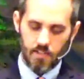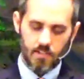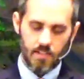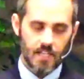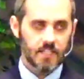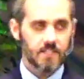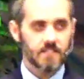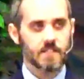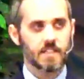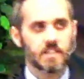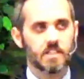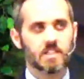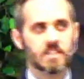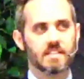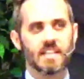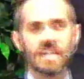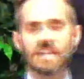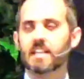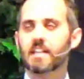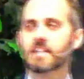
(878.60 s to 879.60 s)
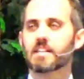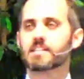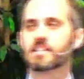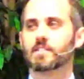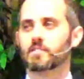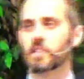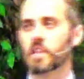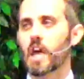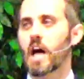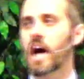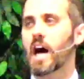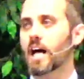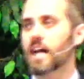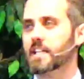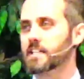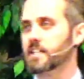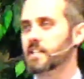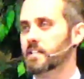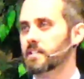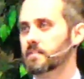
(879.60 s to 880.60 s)
that is the descendants of
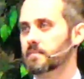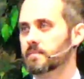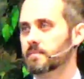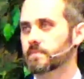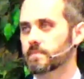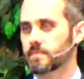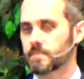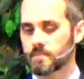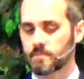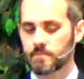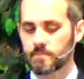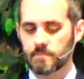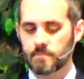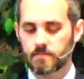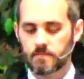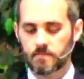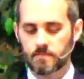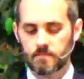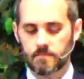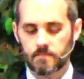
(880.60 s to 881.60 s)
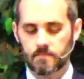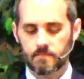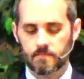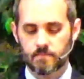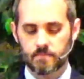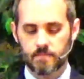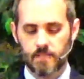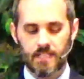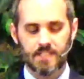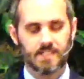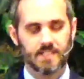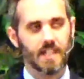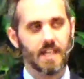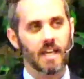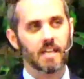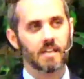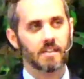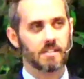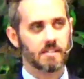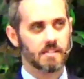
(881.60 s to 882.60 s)
Lot, and
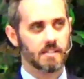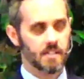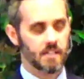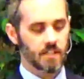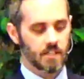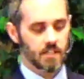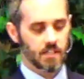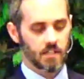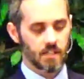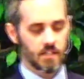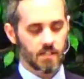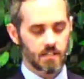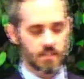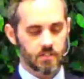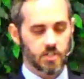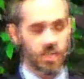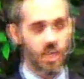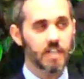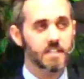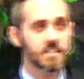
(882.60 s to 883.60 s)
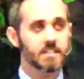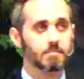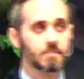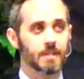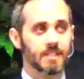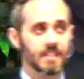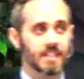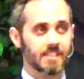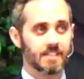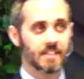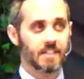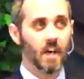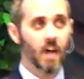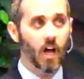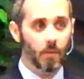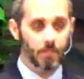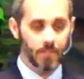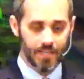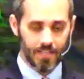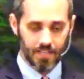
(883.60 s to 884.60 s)
says, Judgment is
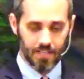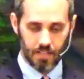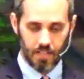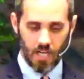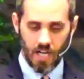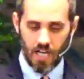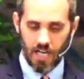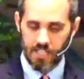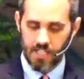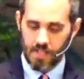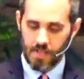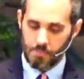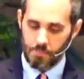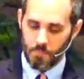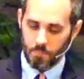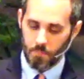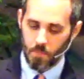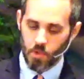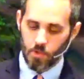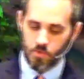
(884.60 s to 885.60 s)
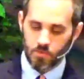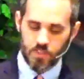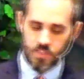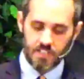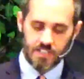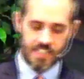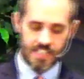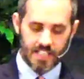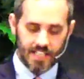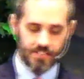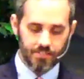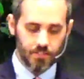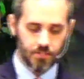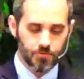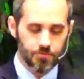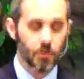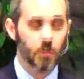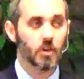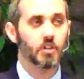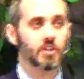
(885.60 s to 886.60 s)
coming, Lot. Moves even
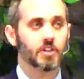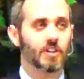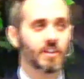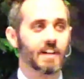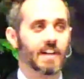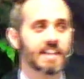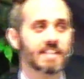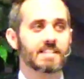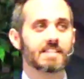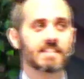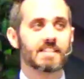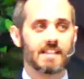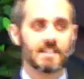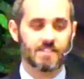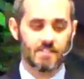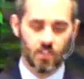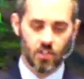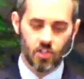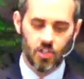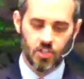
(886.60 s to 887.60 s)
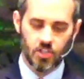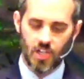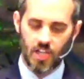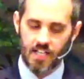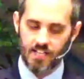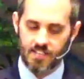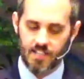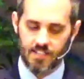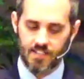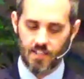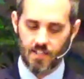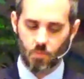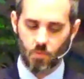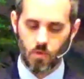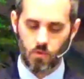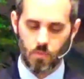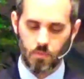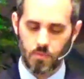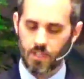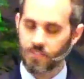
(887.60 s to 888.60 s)
further and says the Cushites, that's not a
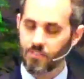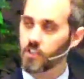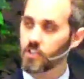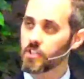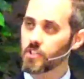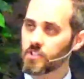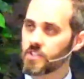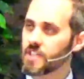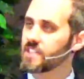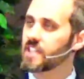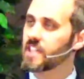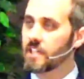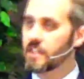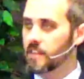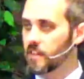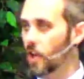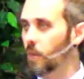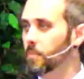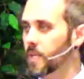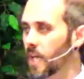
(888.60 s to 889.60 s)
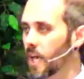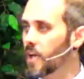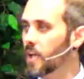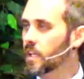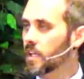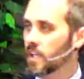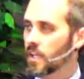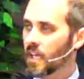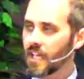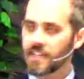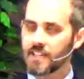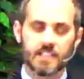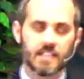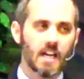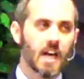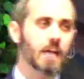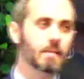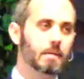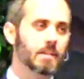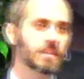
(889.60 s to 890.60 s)
word we would ever use, that's Ethiopia. At the
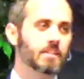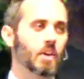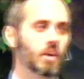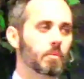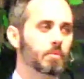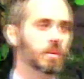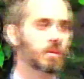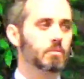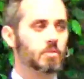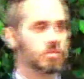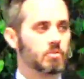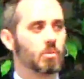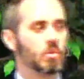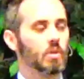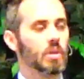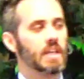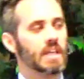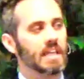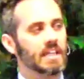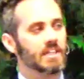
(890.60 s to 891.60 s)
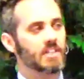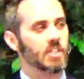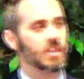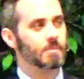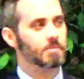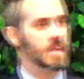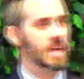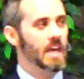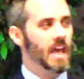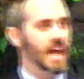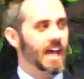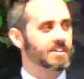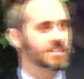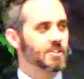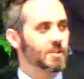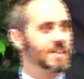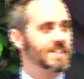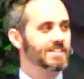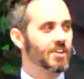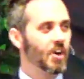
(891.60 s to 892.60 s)
time, Ethiopia was ruling Egypt. And
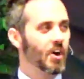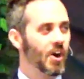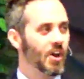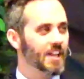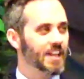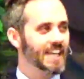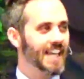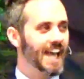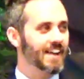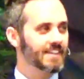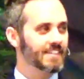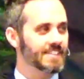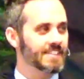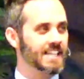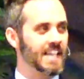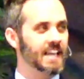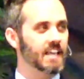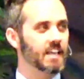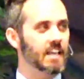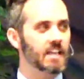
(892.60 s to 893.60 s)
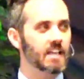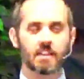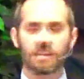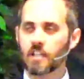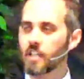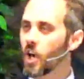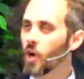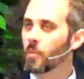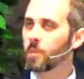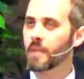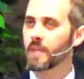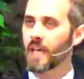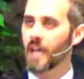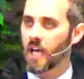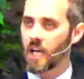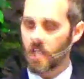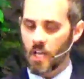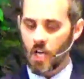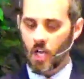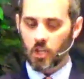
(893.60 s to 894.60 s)
so he's calling out and saying,
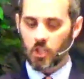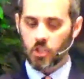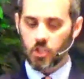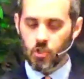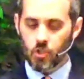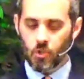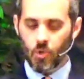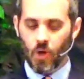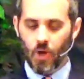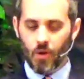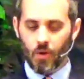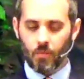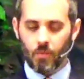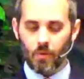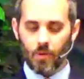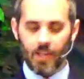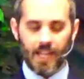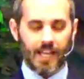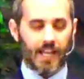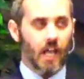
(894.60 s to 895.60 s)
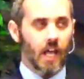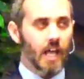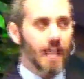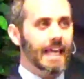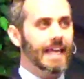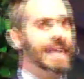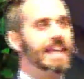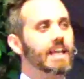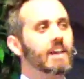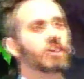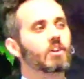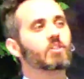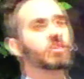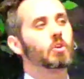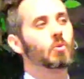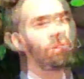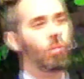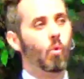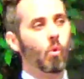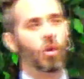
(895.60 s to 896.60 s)
Ethiopia, you, like, hear
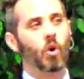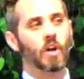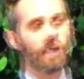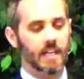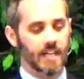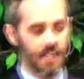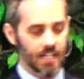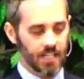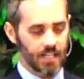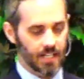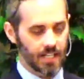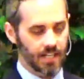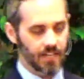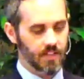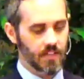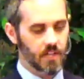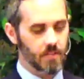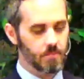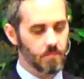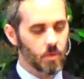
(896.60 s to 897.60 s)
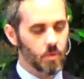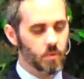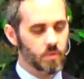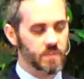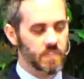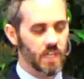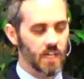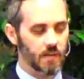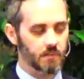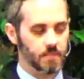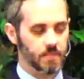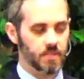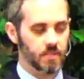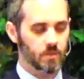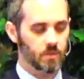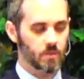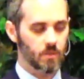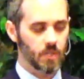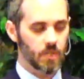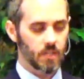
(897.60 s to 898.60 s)
the warning. And then he moves up
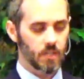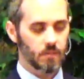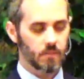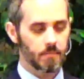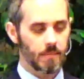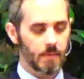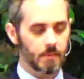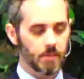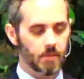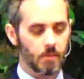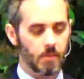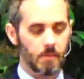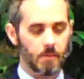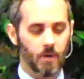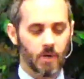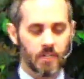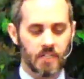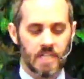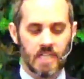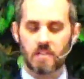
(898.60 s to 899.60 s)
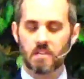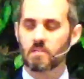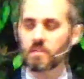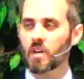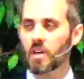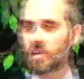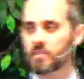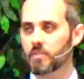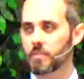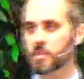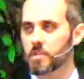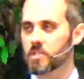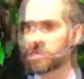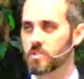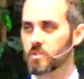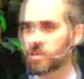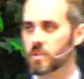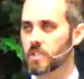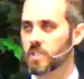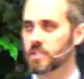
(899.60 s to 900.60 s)
to, maybe you remember Nineveh from the
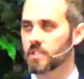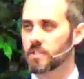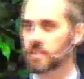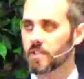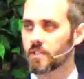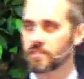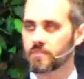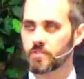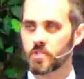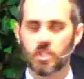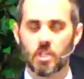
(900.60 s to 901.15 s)
story of